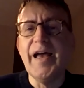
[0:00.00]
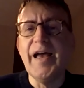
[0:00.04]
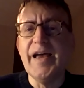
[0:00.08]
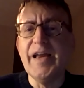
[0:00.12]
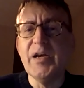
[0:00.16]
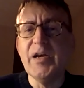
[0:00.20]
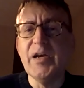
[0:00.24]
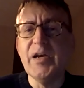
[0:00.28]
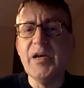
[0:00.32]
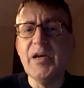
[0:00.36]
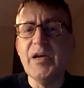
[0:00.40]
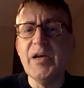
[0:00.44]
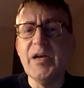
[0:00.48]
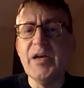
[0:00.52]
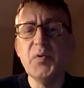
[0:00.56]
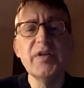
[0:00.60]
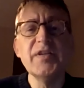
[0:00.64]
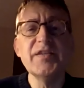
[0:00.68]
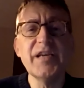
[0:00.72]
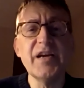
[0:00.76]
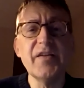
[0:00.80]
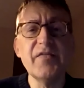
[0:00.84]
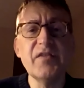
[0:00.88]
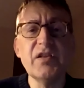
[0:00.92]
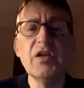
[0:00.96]
And
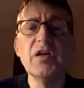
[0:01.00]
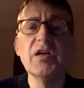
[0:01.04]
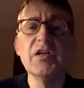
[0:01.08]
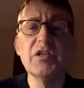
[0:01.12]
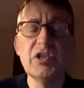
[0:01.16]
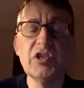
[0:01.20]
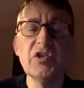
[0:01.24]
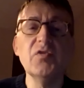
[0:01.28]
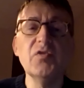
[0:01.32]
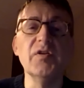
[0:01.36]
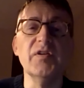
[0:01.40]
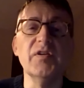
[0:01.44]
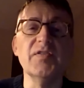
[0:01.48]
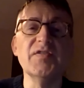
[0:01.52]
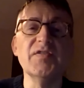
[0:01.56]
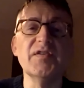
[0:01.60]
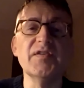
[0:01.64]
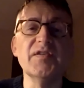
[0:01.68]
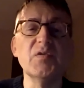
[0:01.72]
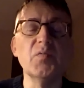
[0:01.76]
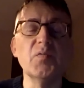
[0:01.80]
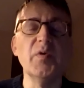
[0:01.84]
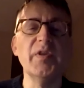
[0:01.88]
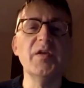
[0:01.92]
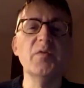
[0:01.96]
employees have a lot of
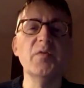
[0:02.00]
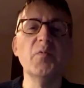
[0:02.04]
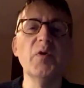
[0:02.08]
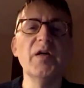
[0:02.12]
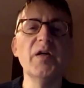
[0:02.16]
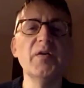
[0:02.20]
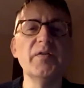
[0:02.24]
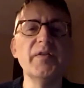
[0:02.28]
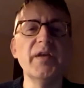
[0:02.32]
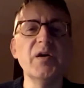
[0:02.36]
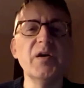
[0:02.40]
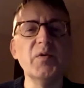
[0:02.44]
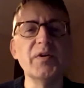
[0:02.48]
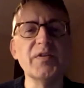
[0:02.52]
choice as to whether